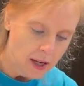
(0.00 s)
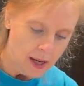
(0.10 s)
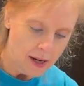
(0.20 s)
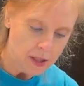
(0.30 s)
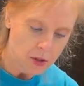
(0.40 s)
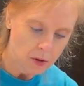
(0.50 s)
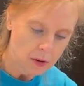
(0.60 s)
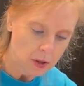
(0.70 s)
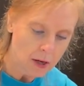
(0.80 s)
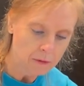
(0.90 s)
at your
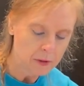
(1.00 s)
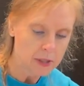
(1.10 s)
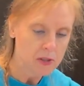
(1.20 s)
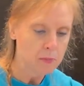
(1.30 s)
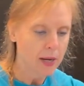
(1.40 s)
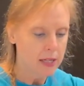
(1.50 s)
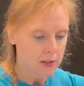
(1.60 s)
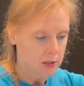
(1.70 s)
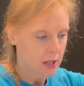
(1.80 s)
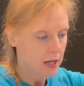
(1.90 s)
lovely spikes
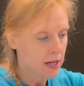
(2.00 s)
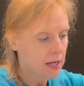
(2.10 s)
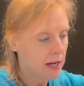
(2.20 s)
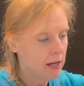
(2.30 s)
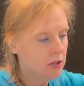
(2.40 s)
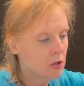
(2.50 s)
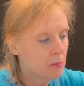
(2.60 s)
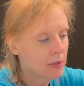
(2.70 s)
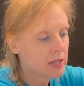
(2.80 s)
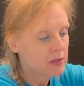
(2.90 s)
today and your
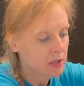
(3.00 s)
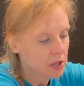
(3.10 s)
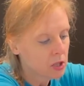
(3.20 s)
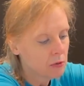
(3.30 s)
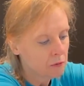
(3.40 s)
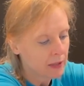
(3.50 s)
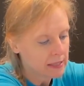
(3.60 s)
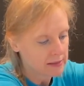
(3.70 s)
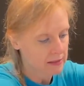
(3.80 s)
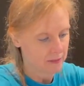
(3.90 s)
amazing cute
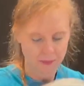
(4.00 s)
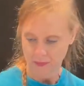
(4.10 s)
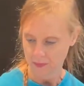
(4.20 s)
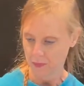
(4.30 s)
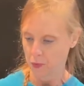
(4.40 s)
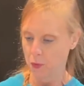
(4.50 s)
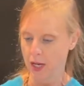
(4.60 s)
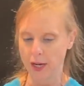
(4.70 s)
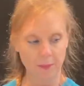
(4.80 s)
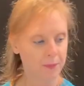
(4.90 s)
face.
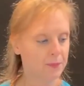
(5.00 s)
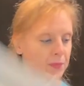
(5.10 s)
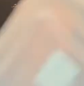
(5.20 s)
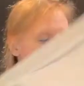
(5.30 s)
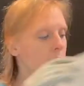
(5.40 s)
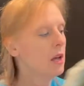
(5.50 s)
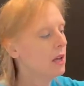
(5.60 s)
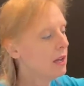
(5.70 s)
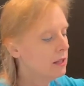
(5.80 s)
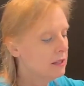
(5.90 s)
Okay,
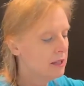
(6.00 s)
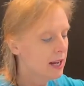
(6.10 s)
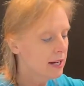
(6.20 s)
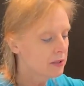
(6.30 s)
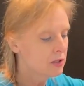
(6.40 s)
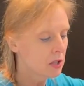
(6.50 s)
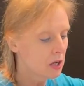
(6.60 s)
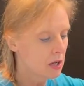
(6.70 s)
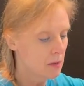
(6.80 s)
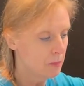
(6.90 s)
next
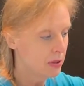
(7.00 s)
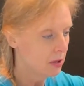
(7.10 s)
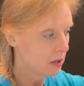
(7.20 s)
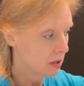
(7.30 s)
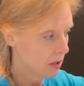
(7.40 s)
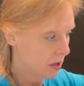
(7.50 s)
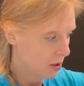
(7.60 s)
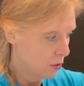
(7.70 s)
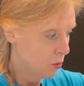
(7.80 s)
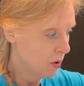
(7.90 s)
up,
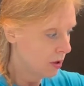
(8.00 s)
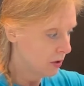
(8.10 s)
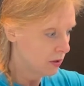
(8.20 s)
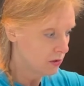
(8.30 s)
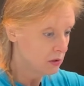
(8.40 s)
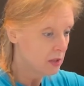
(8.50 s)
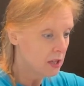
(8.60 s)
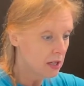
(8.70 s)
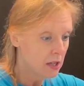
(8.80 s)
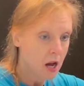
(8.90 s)
we're going to
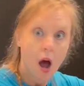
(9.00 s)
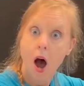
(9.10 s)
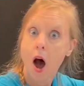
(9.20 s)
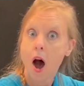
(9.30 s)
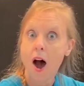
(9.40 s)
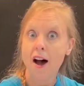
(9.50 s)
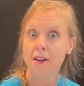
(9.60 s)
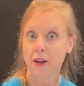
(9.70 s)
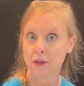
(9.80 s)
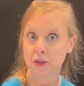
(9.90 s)
see
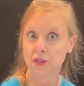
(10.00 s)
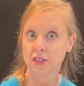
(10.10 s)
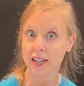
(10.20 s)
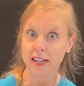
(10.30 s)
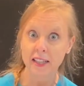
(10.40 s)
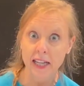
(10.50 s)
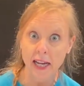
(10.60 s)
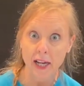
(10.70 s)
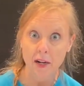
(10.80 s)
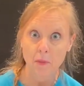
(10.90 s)
another scaly
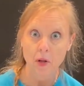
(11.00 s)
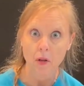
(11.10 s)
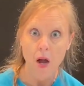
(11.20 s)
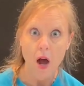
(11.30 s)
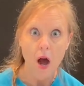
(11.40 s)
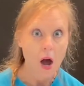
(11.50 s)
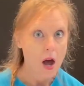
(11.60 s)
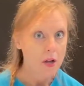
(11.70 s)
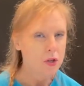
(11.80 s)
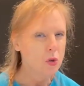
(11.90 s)
animal.
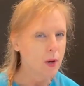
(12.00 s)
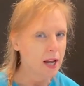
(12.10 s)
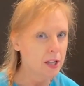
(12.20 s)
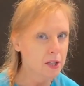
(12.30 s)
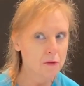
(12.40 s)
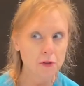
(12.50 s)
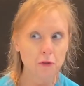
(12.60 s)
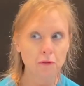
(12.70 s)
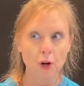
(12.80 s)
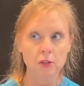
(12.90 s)
Do any of you
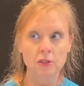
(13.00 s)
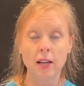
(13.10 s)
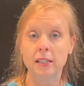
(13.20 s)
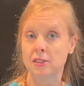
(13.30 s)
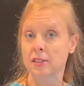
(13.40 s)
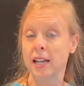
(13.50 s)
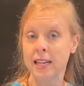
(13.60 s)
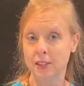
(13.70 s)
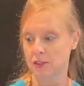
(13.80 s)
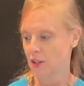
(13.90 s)
folks like
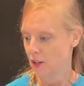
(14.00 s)
snakes?